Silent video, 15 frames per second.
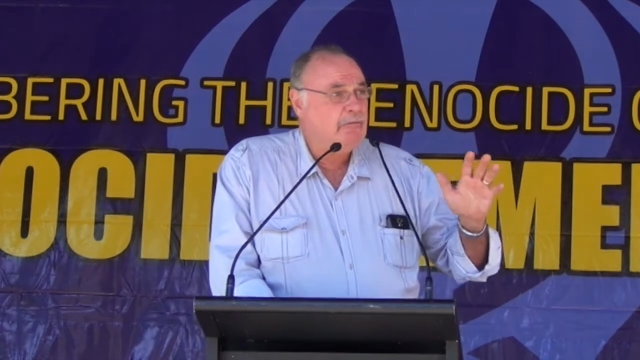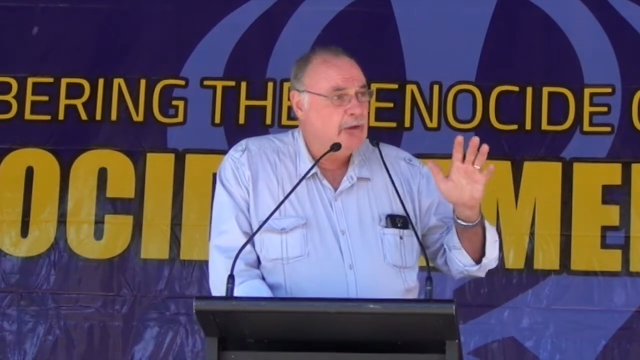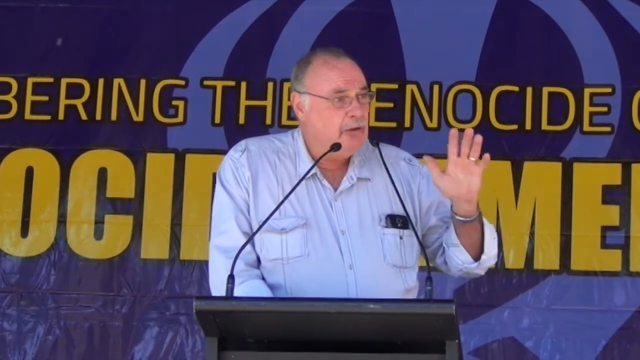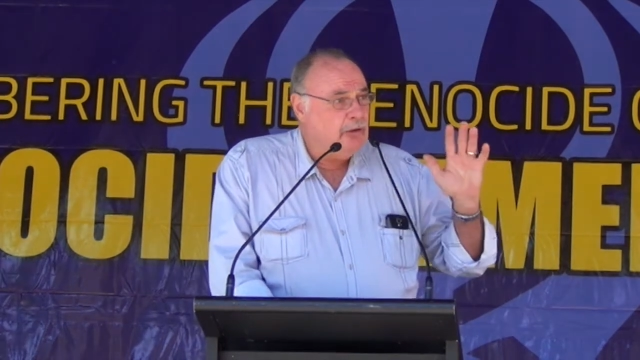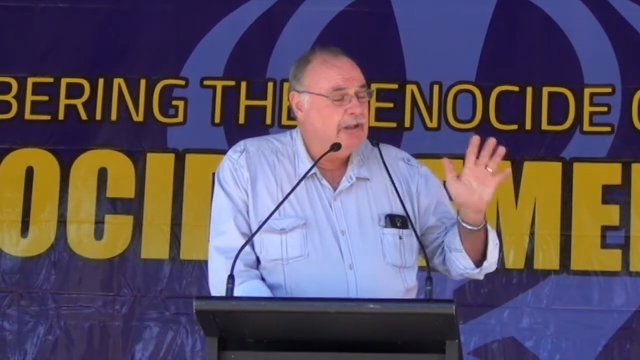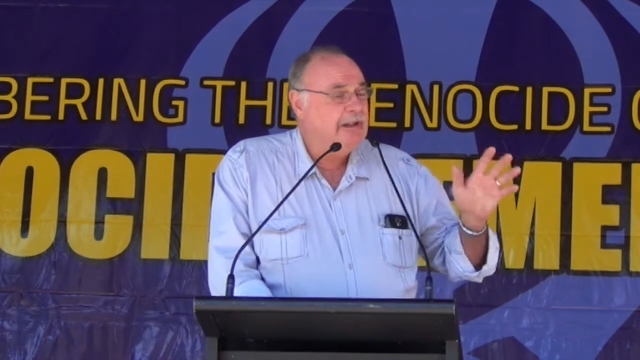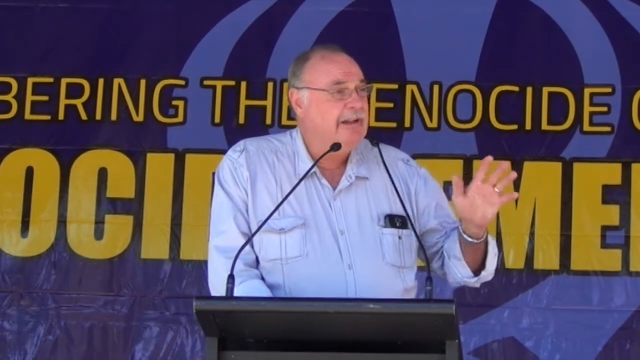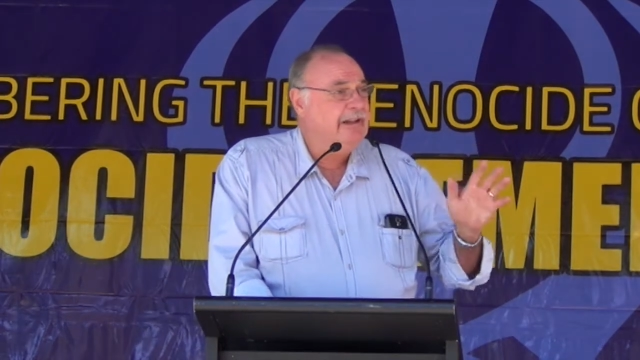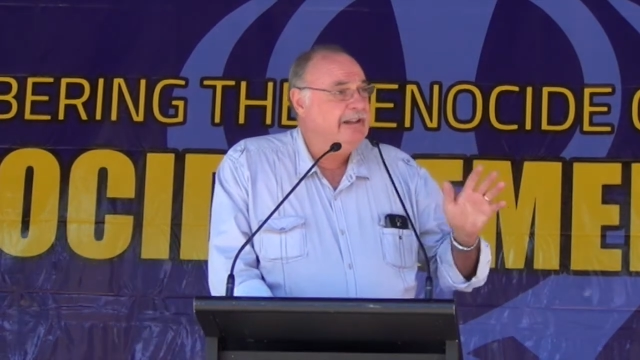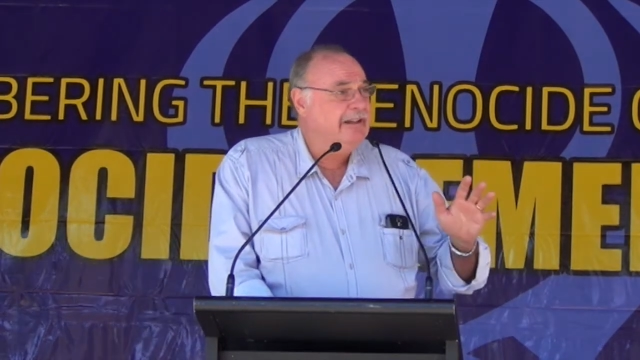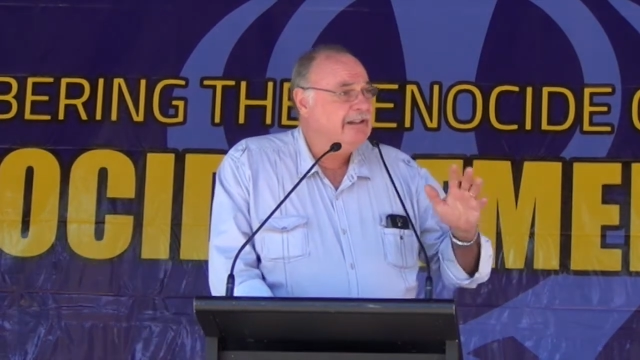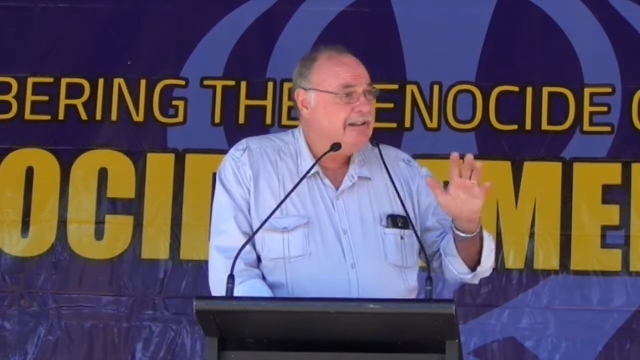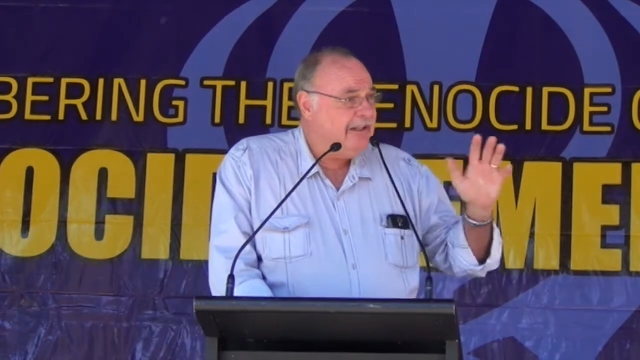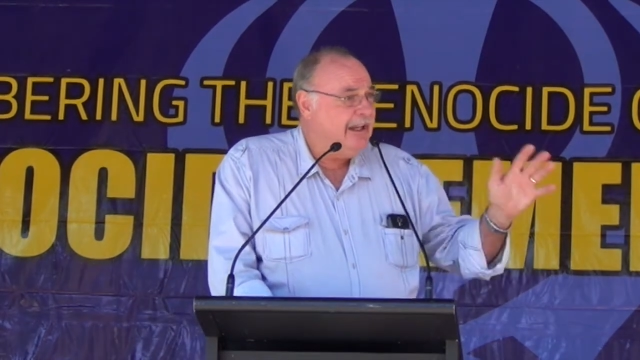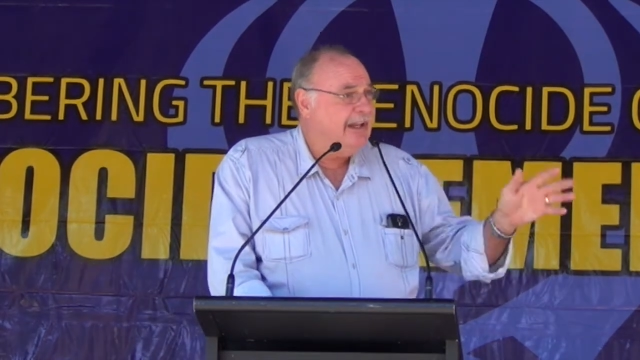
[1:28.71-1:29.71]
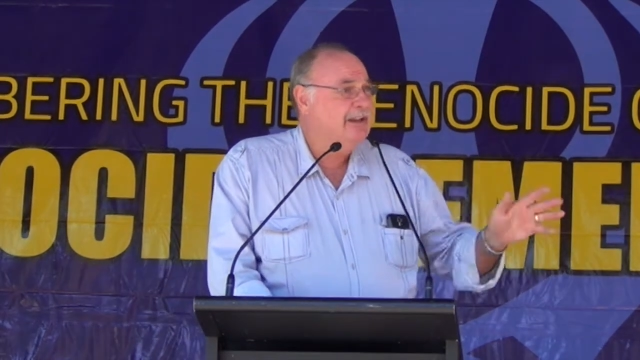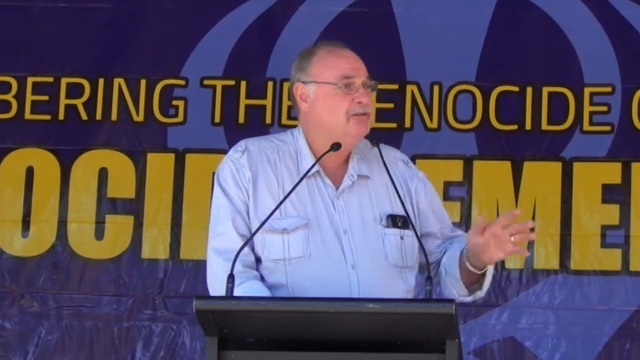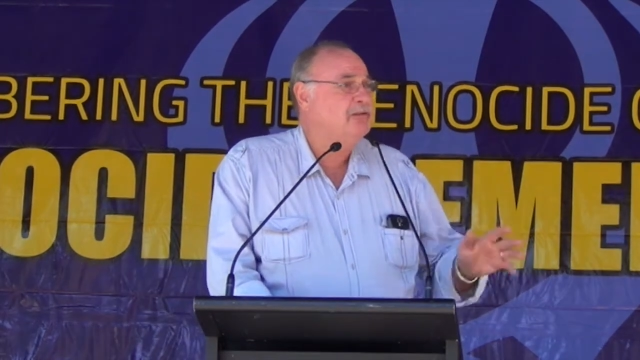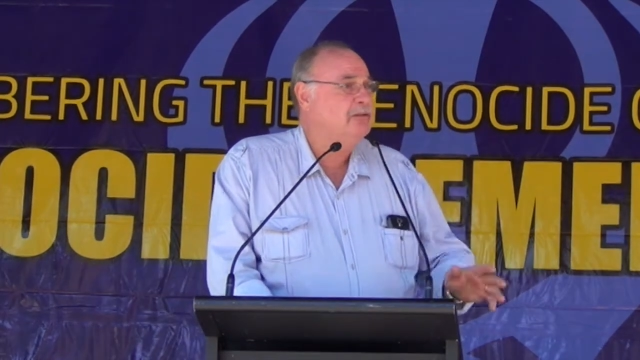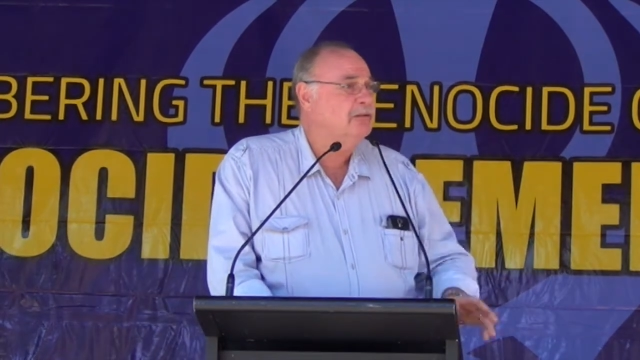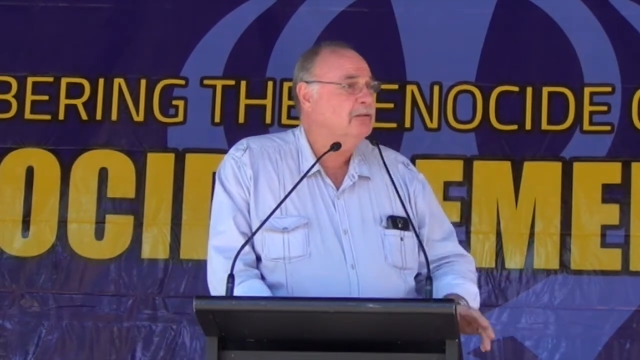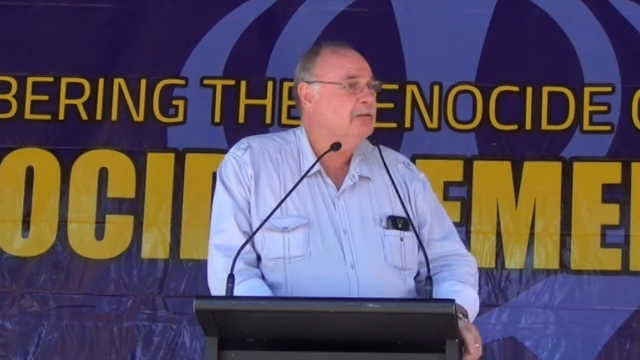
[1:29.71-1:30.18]
truly an
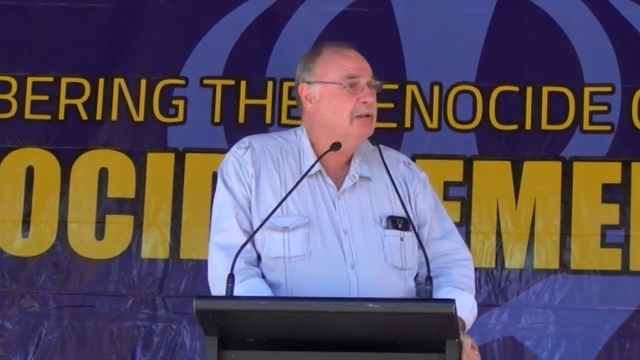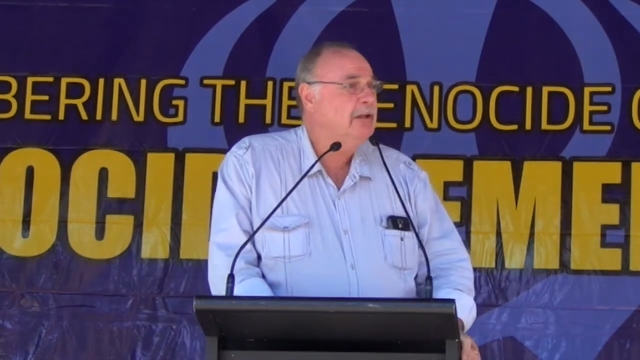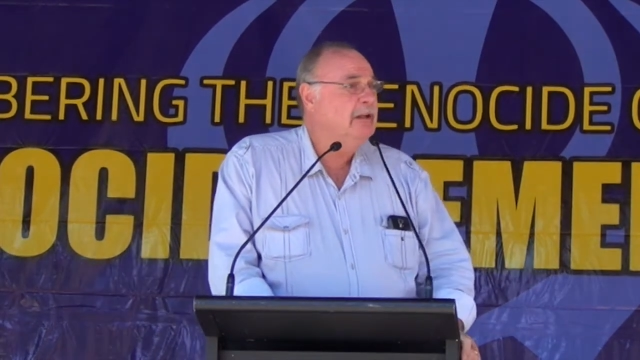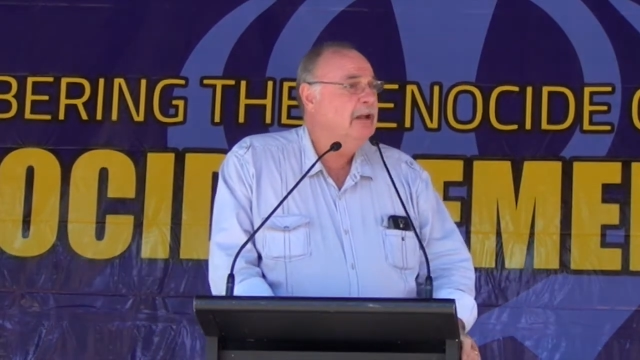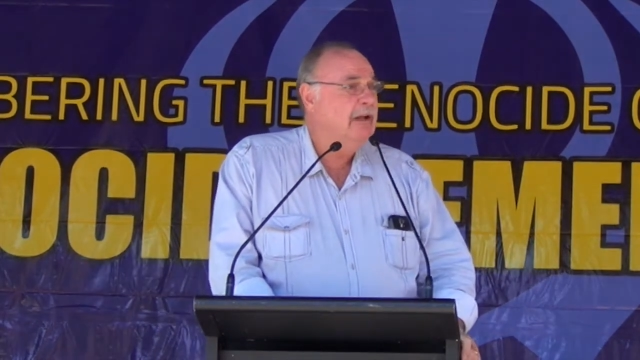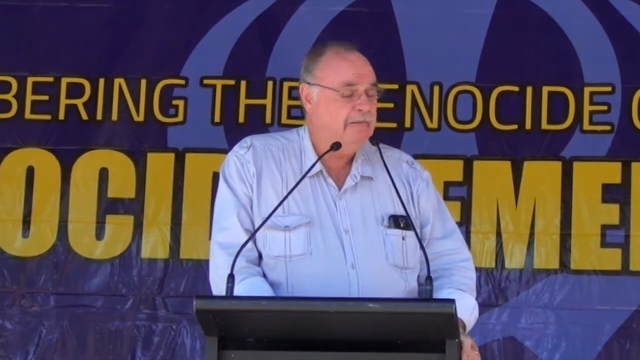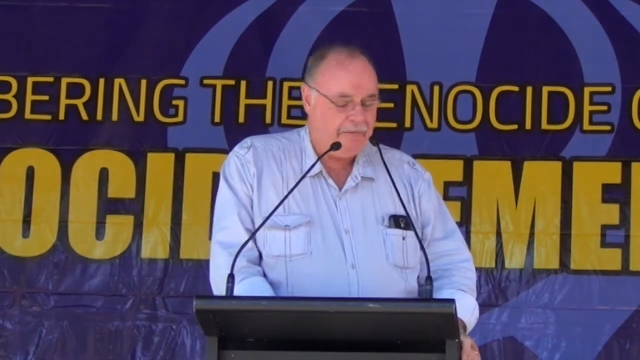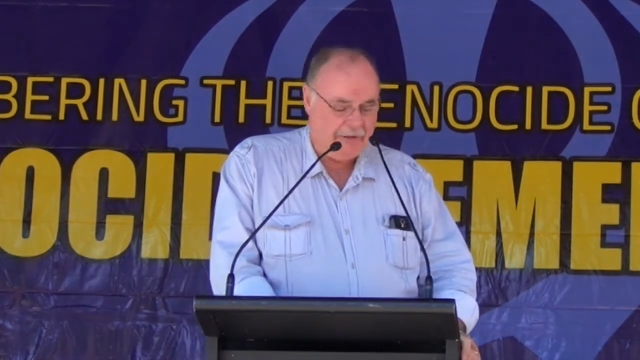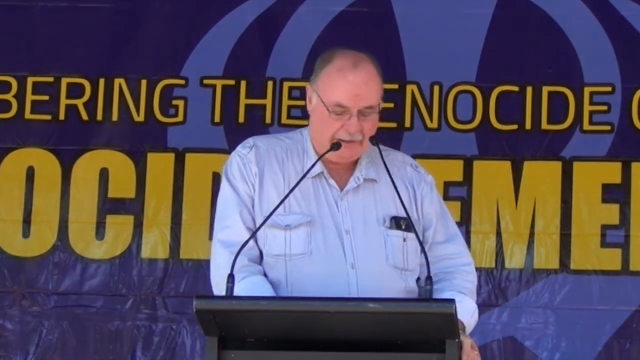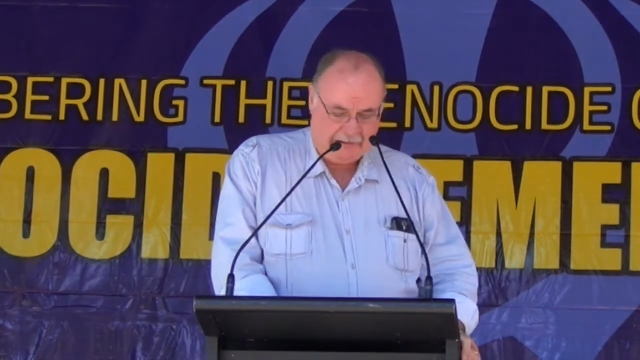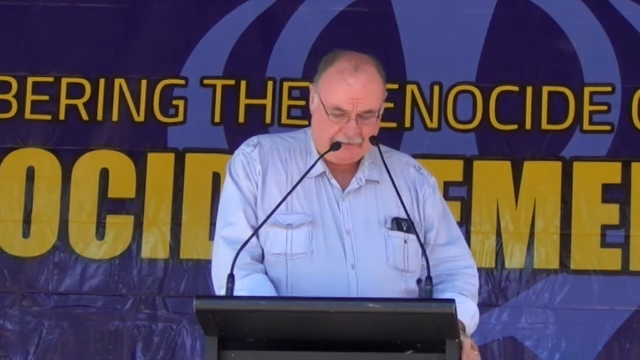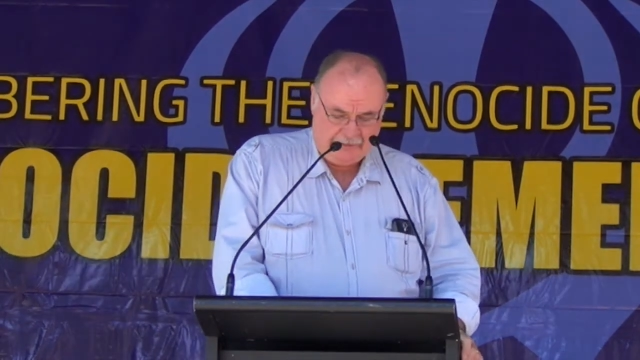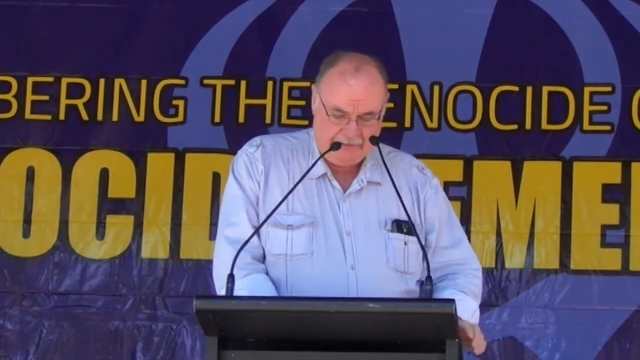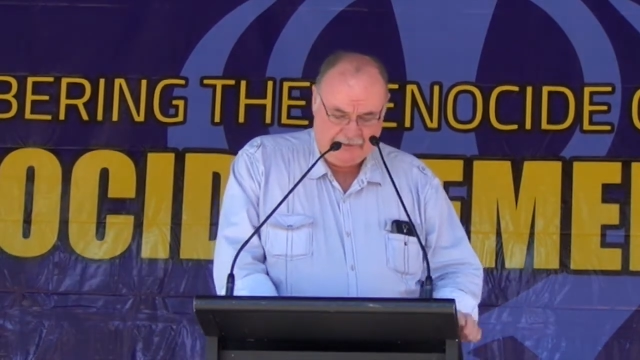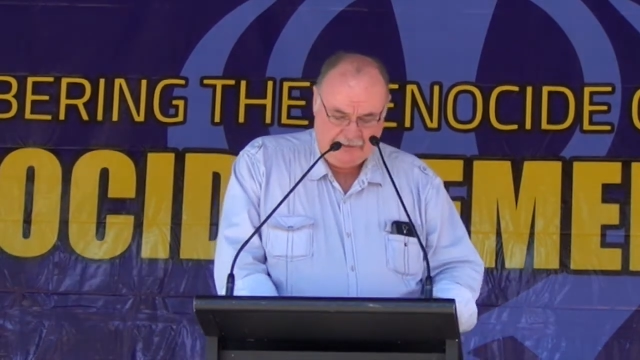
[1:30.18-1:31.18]
international event.